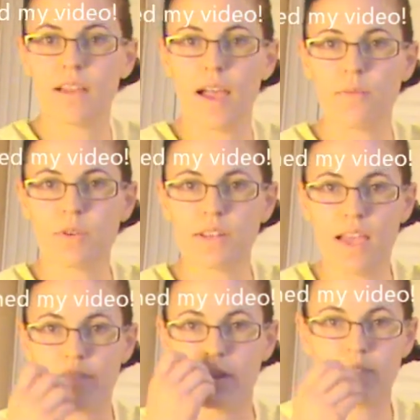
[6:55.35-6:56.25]
I wouldn't
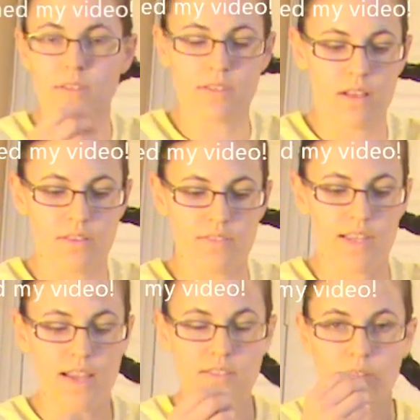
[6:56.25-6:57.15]
have near this long of a
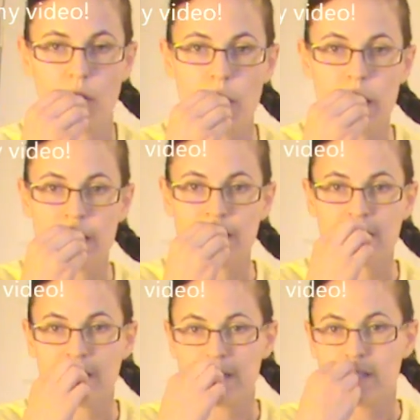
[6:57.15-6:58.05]
tassel
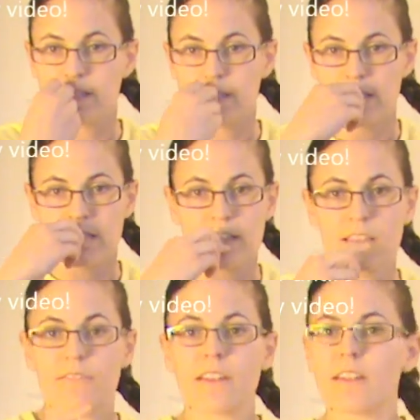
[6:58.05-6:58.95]

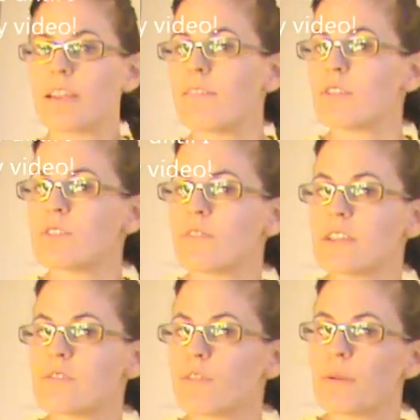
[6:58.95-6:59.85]
if I didn't have those
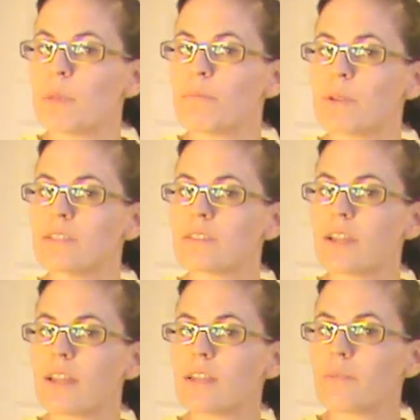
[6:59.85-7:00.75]
face framing bits
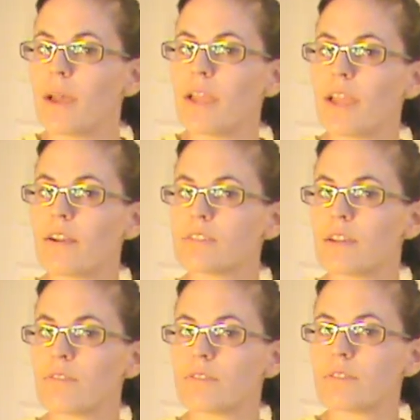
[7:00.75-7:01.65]
cut into my hair
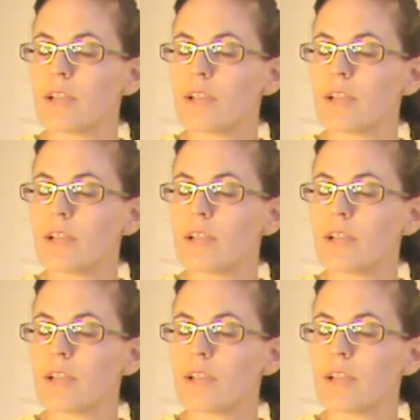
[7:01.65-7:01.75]
a